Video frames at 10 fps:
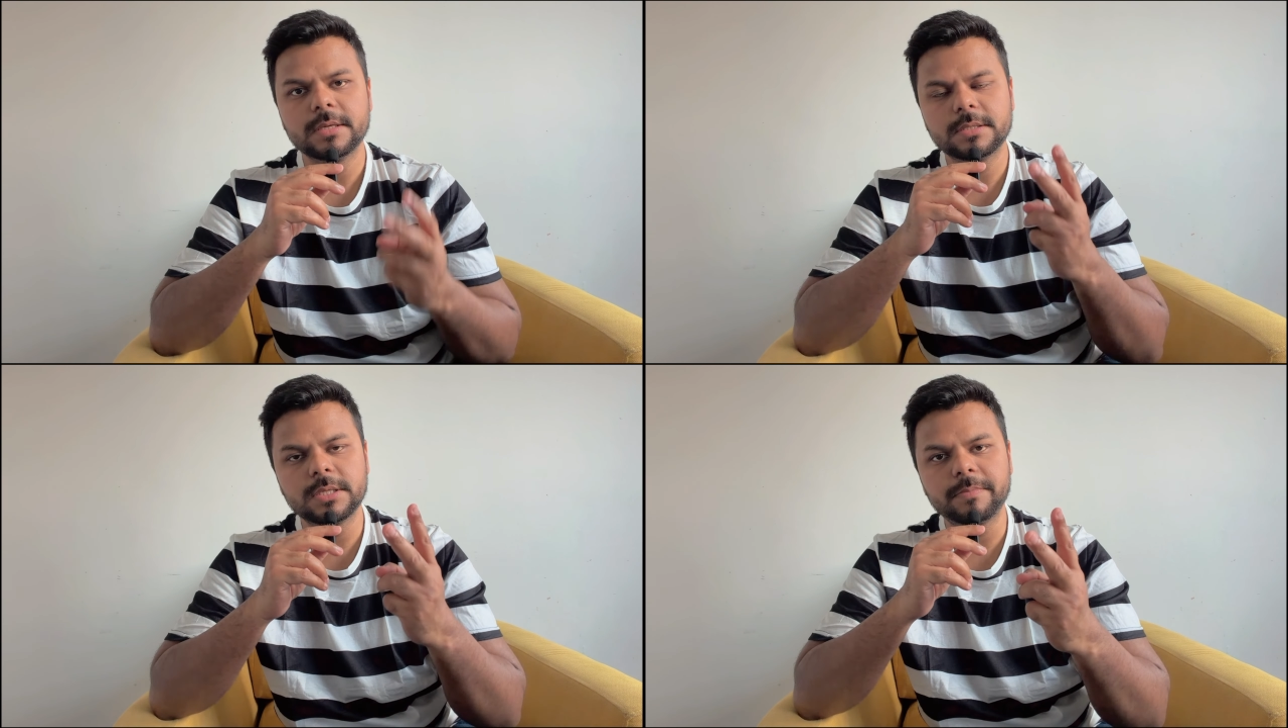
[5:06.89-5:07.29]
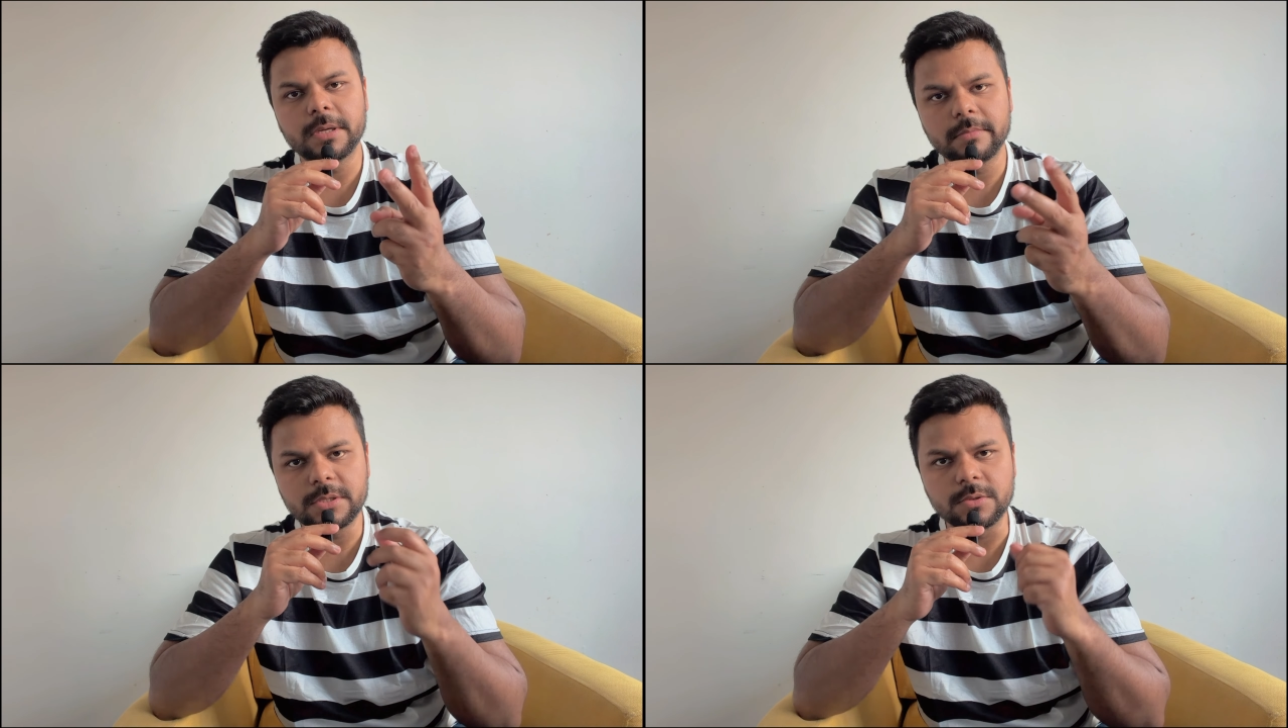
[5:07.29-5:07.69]
Tip
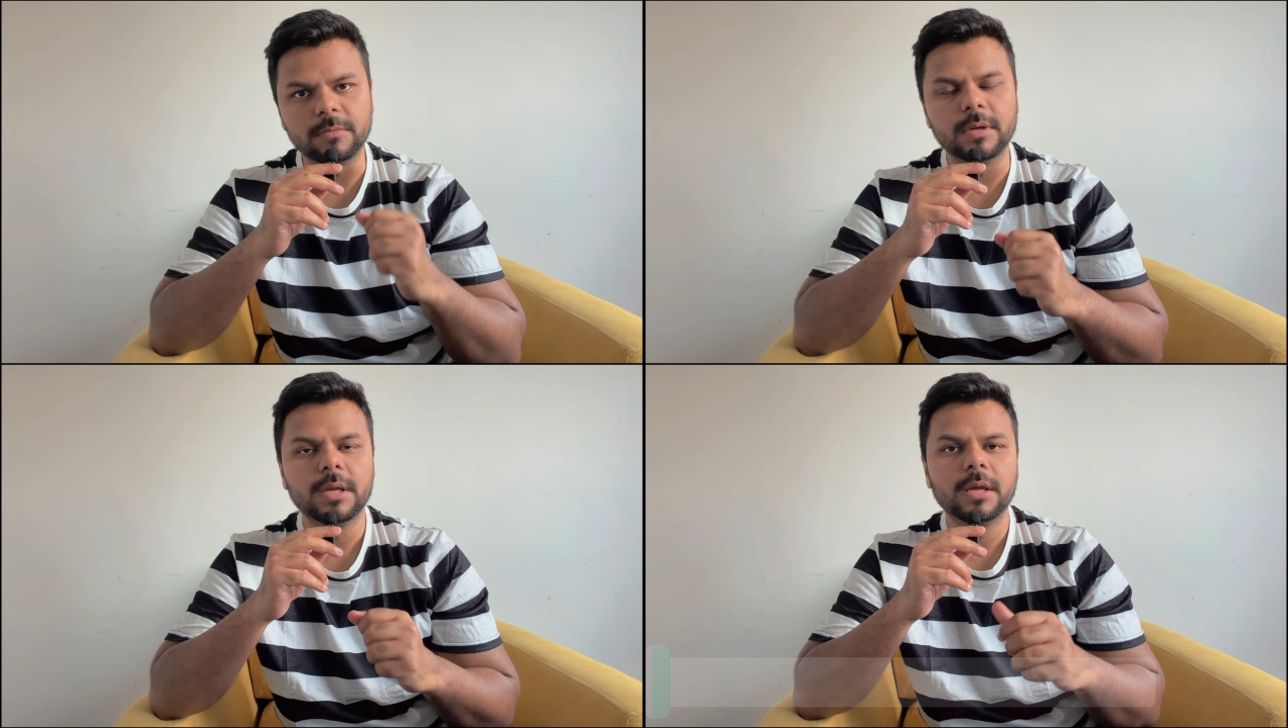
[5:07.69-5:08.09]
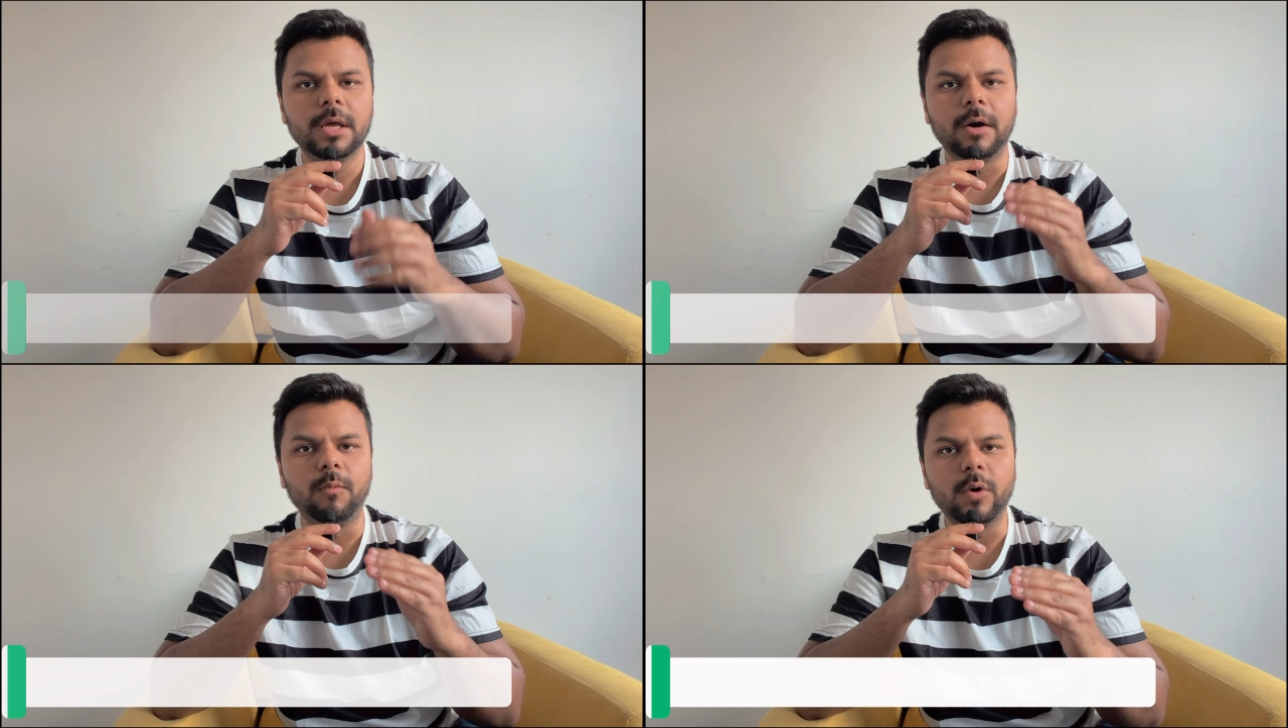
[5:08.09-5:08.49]
number two,
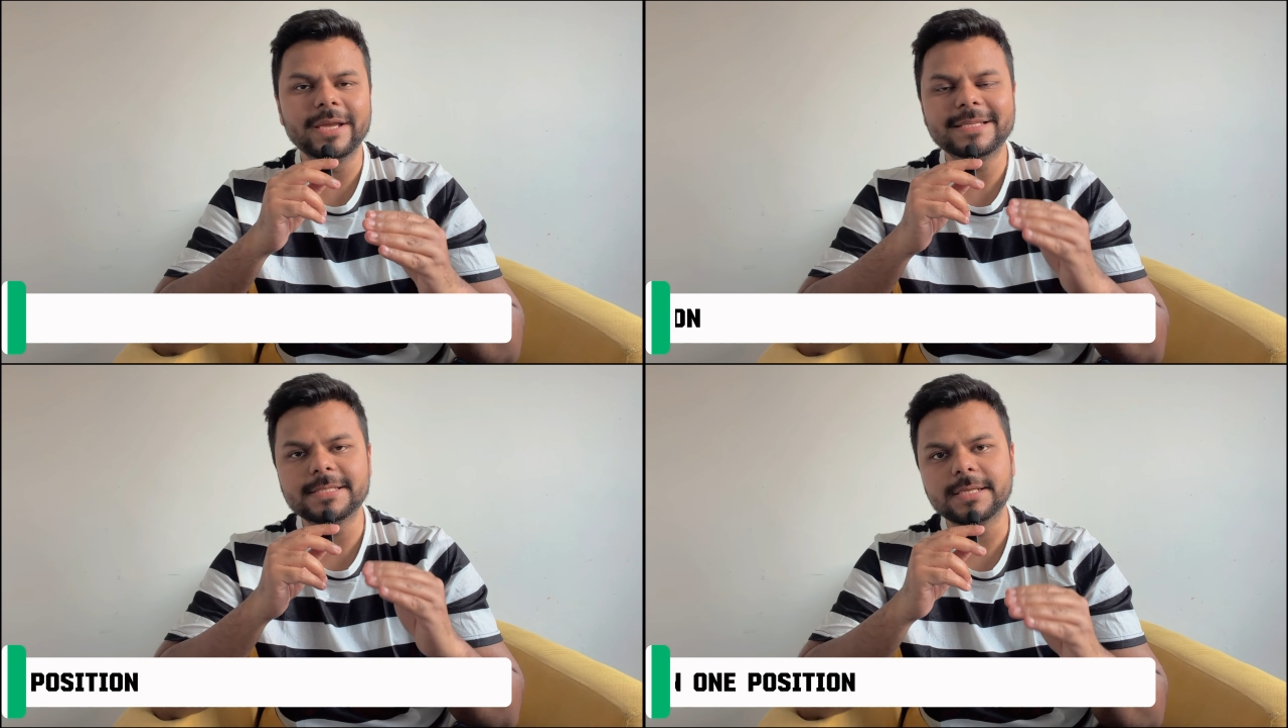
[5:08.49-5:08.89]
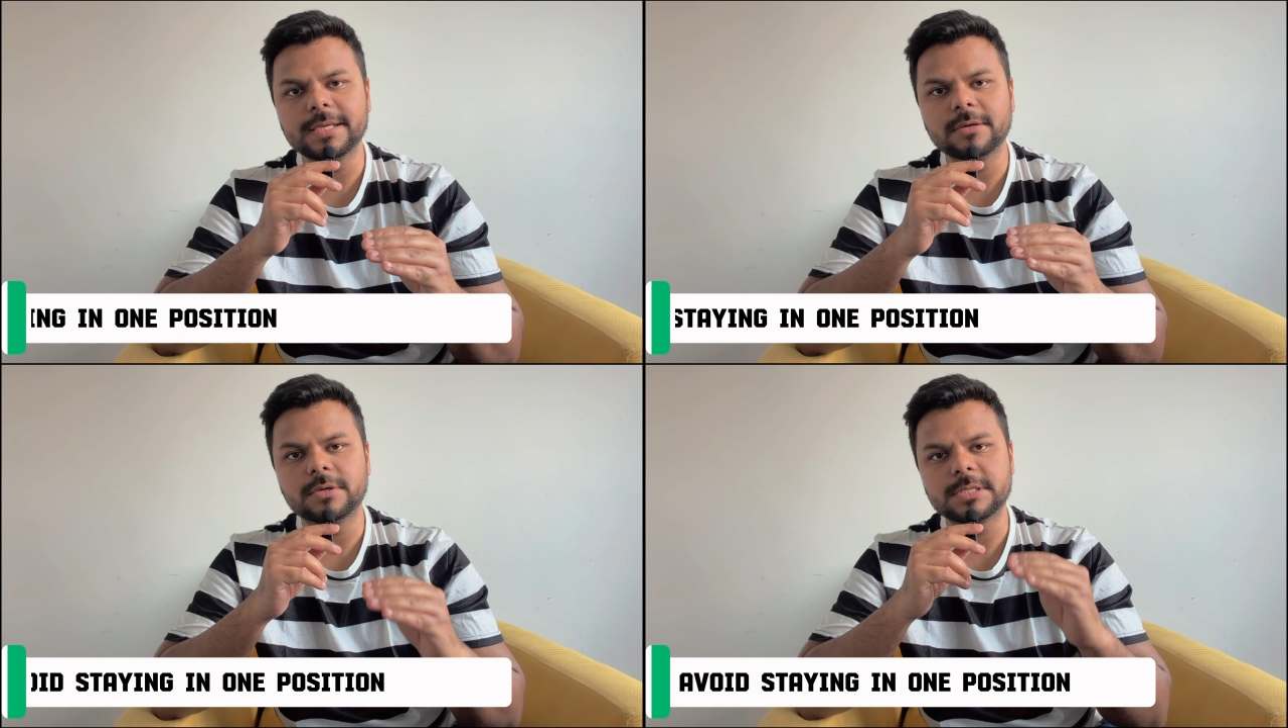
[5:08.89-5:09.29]
avoid
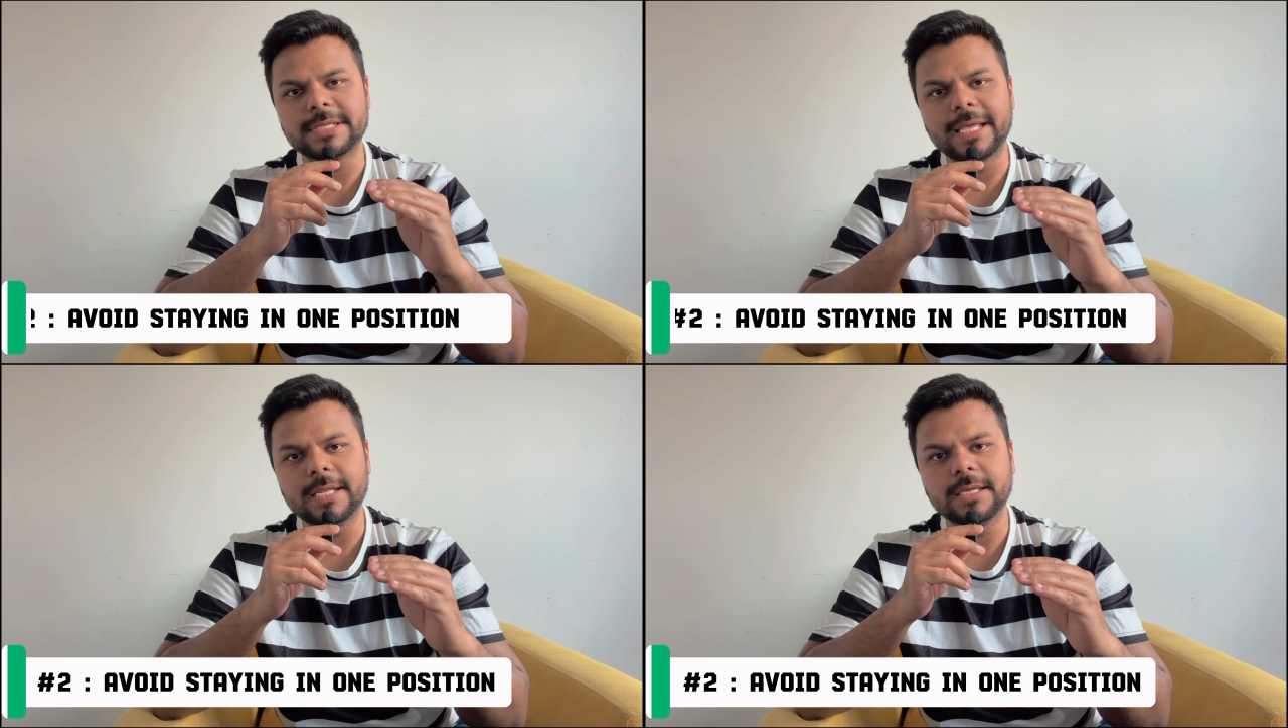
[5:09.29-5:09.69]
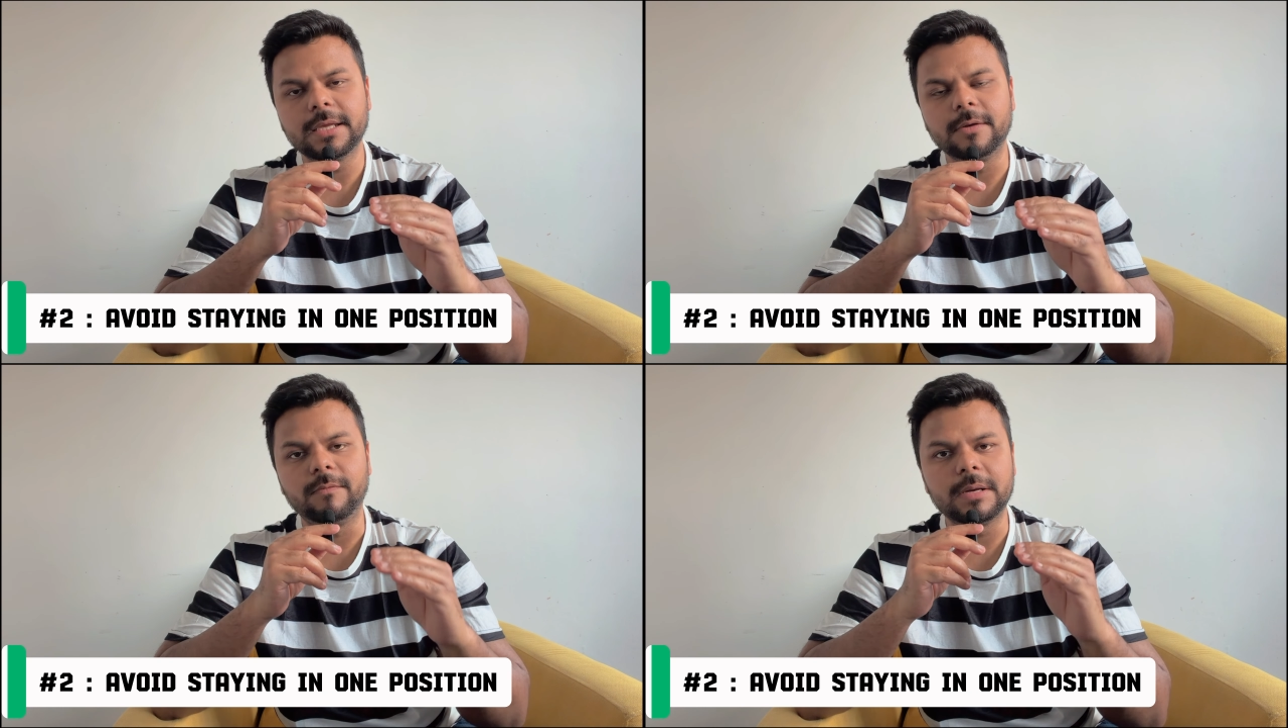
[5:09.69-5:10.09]
sitting or standing
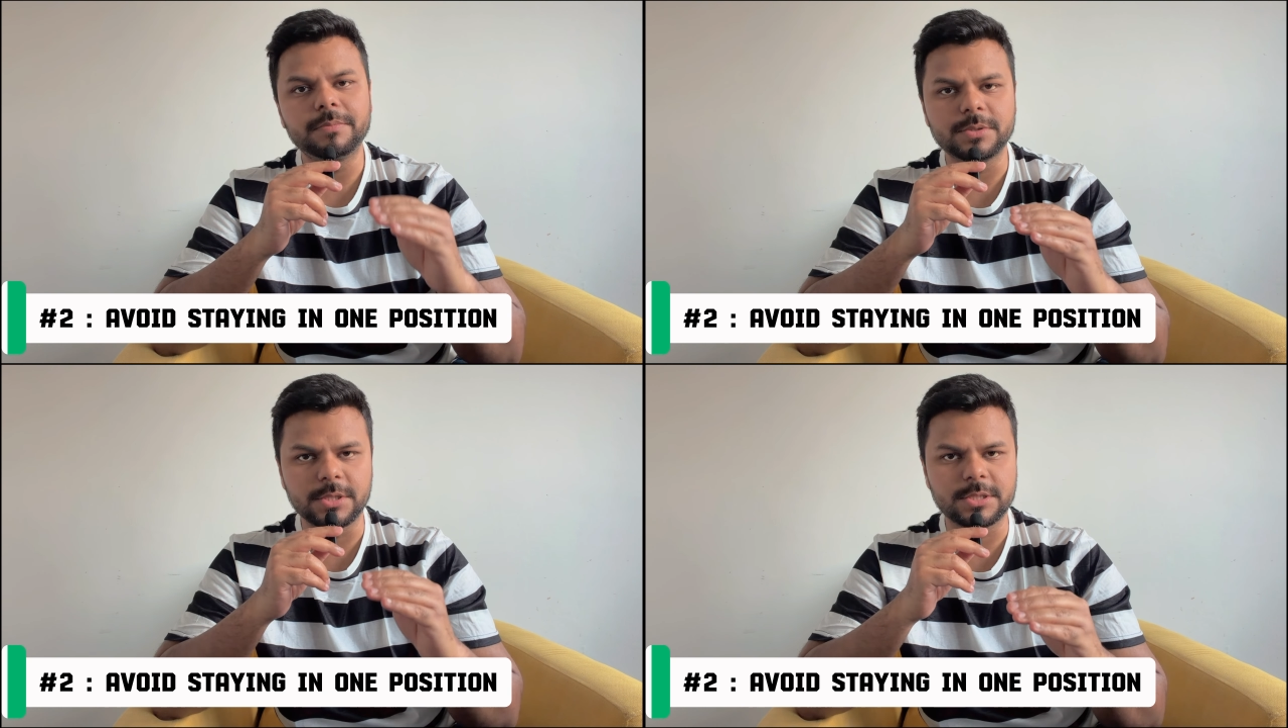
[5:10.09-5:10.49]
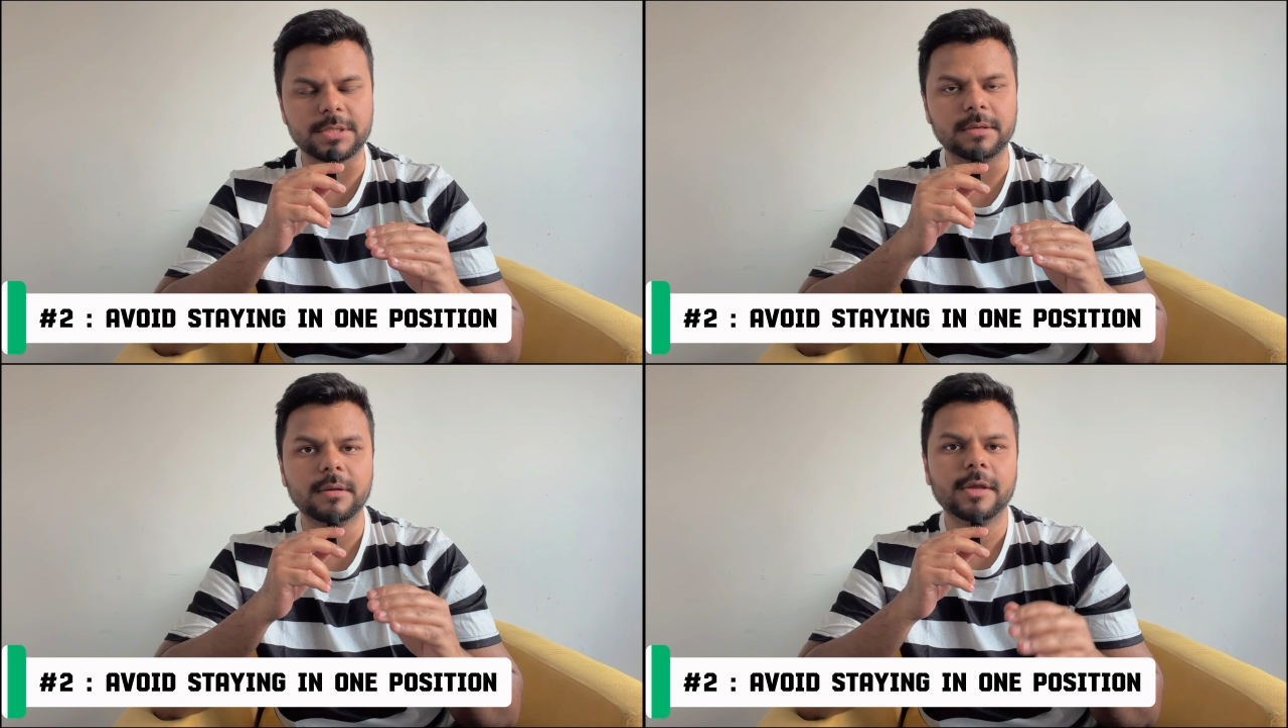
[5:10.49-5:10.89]
in one position